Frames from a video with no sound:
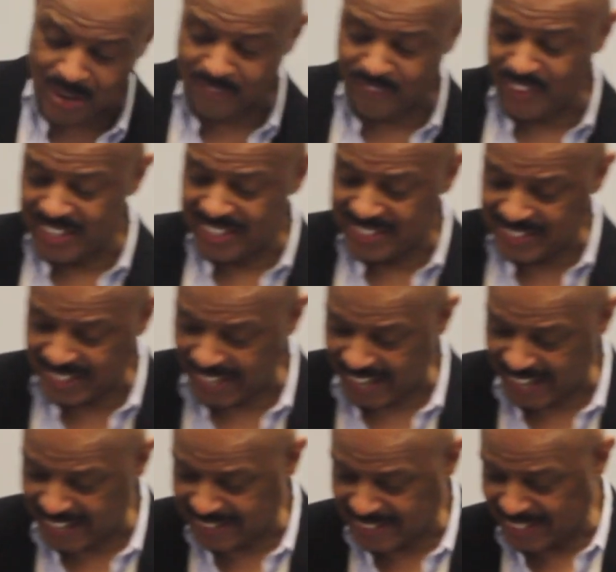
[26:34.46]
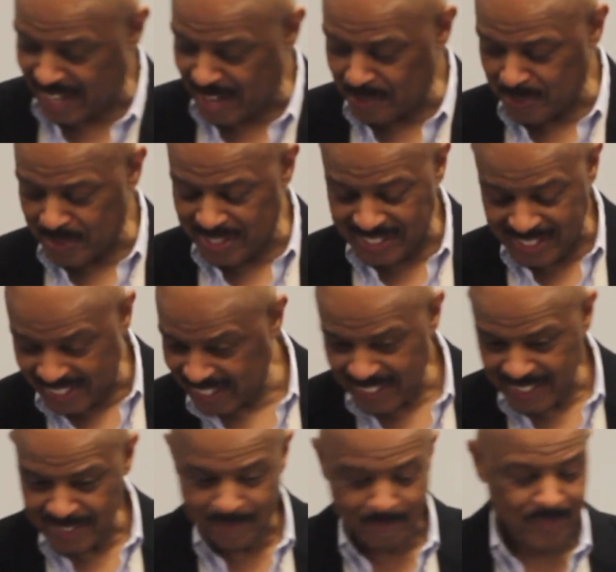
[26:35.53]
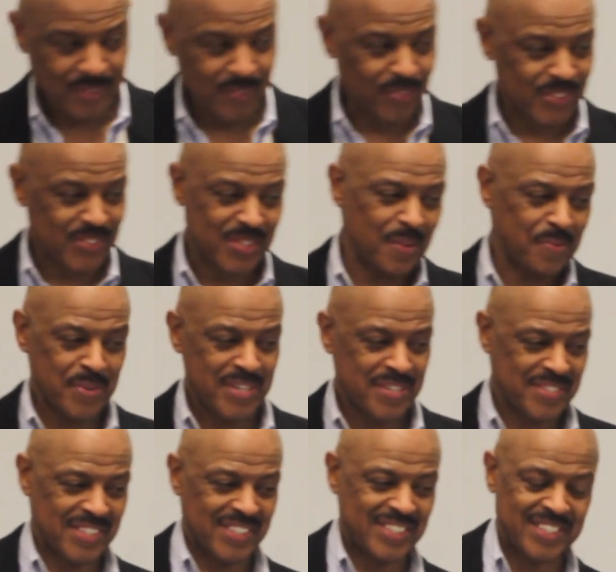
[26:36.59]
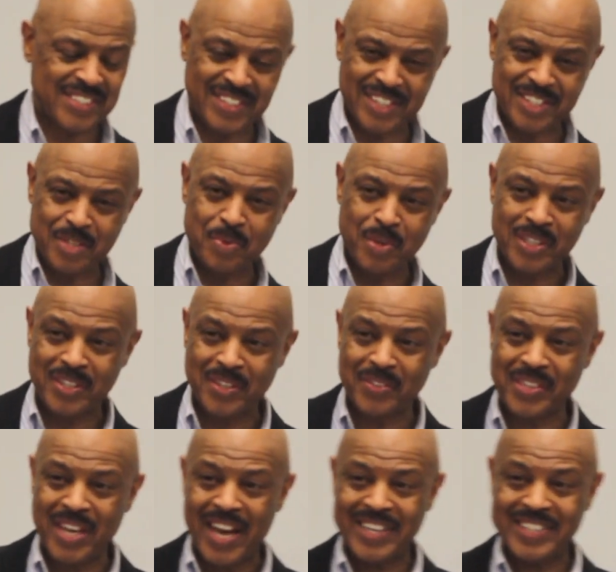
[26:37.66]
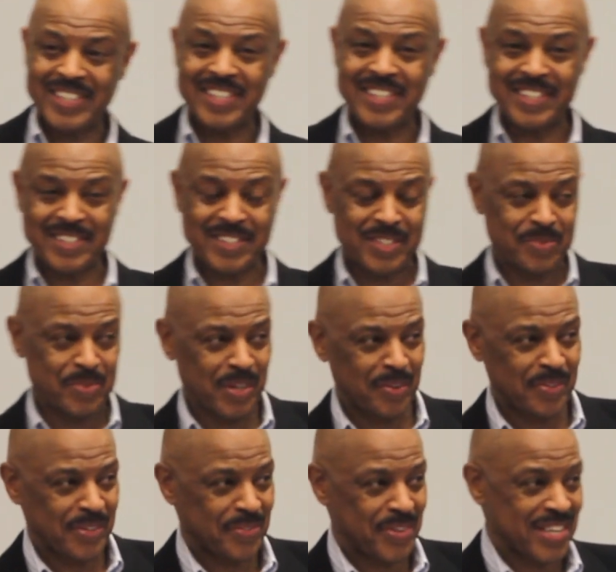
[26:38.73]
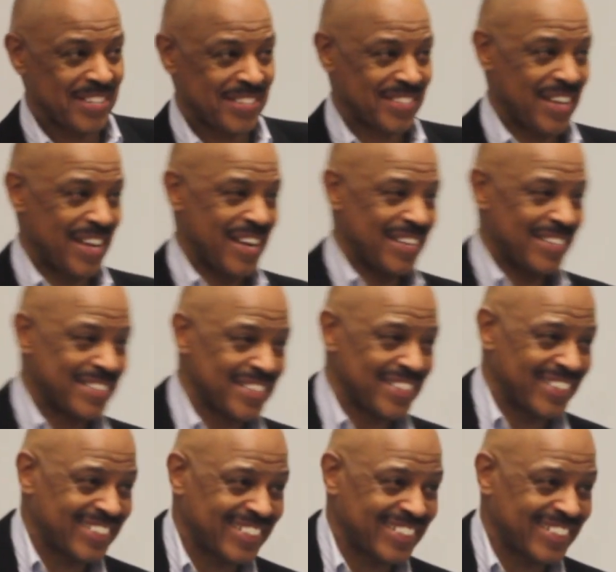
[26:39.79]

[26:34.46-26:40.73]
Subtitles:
One finished CAS, and the other one, for some reason, she said she wanted her own identity. She went over to Renaissance.